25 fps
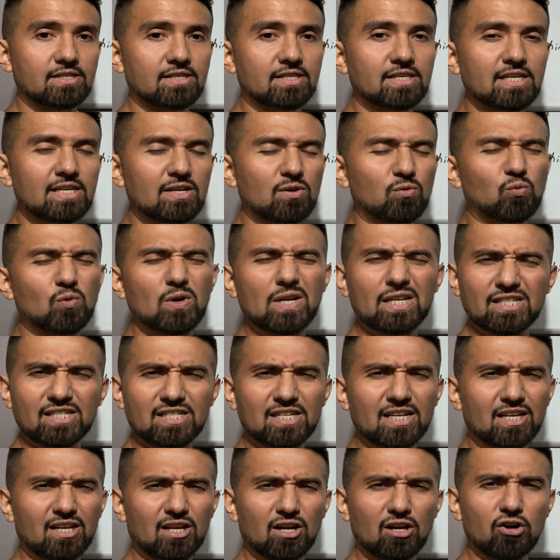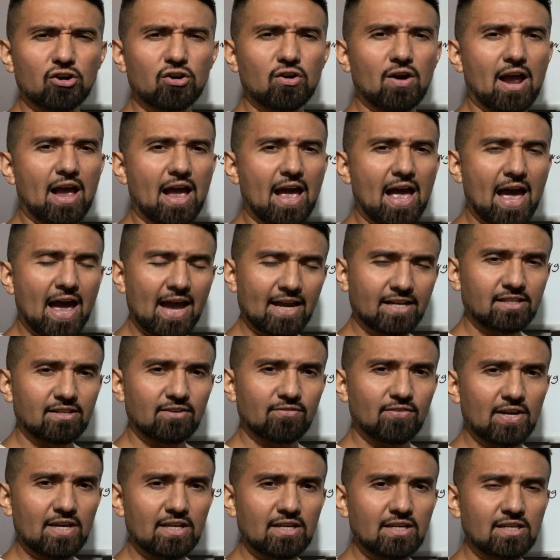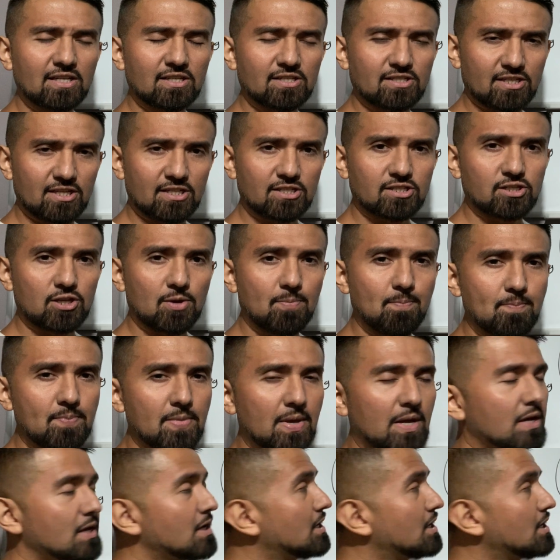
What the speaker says: the reticular activating system.